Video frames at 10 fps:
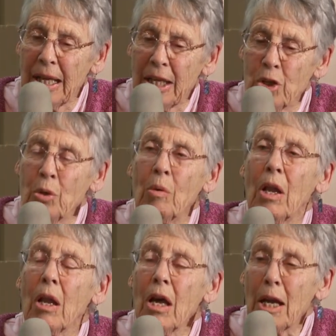knew a
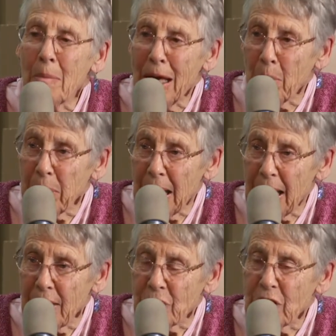lot about
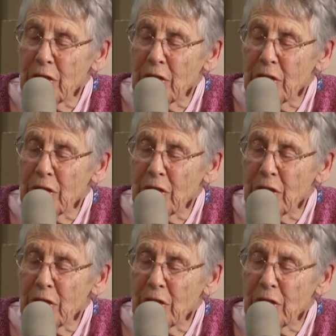plants.